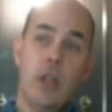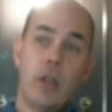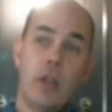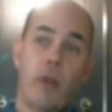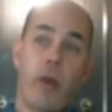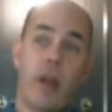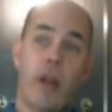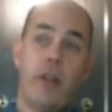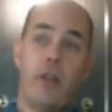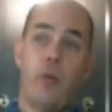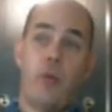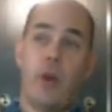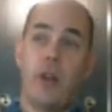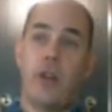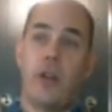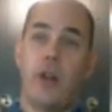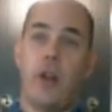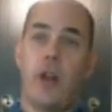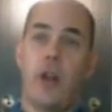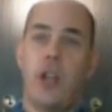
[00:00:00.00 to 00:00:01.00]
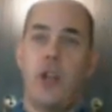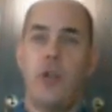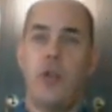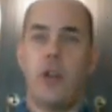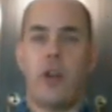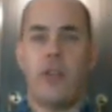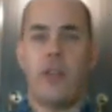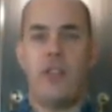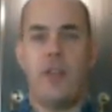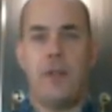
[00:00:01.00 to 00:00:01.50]
Granted, one could argue
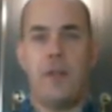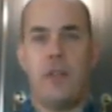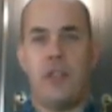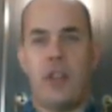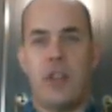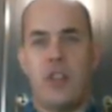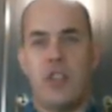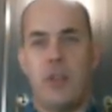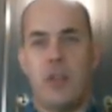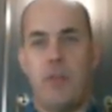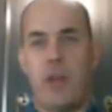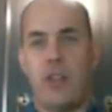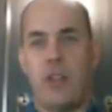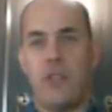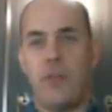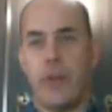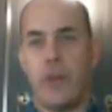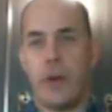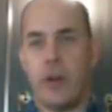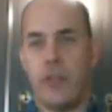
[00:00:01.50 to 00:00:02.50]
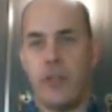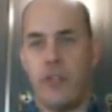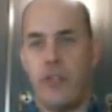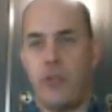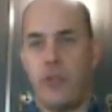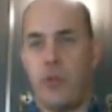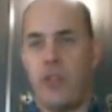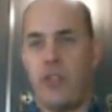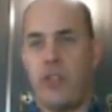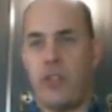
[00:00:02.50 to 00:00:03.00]
that our civilization best
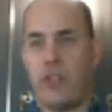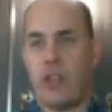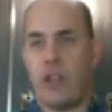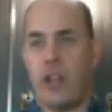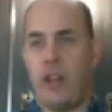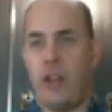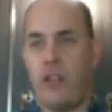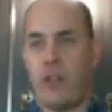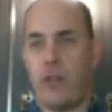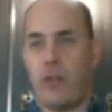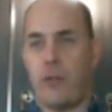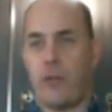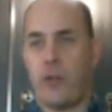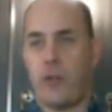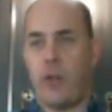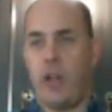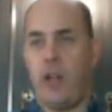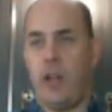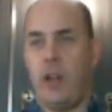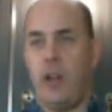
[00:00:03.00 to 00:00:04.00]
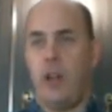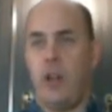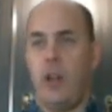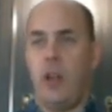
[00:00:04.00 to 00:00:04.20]
flourishes when societies are free,